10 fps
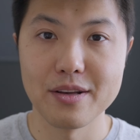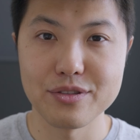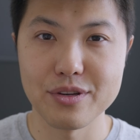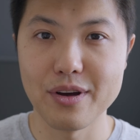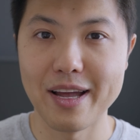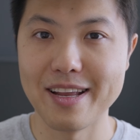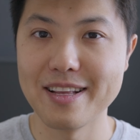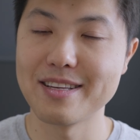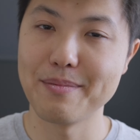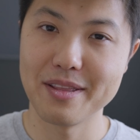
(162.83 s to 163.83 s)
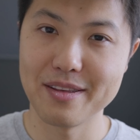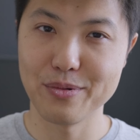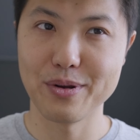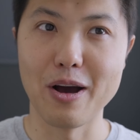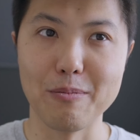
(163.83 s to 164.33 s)
So I needed something that
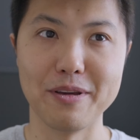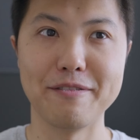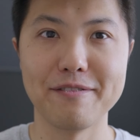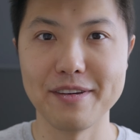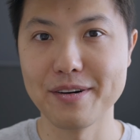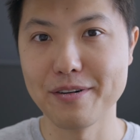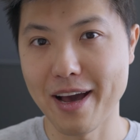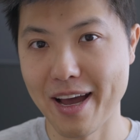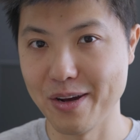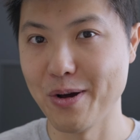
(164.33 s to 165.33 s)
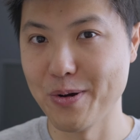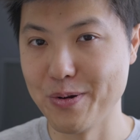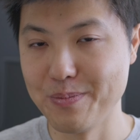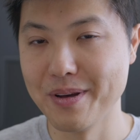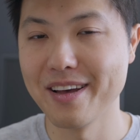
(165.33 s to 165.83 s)
would help me feel at
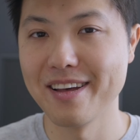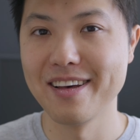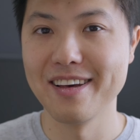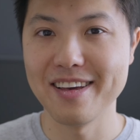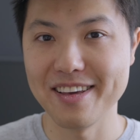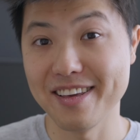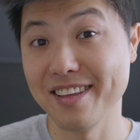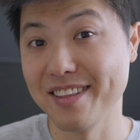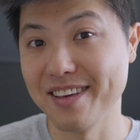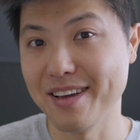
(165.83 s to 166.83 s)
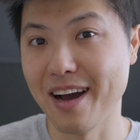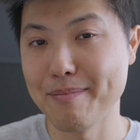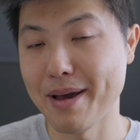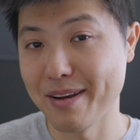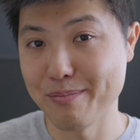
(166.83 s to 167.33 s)
home in the
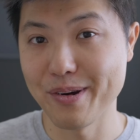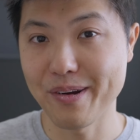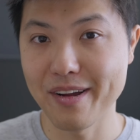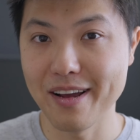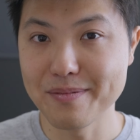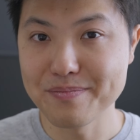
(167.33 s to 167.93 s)
iPad and Procreate.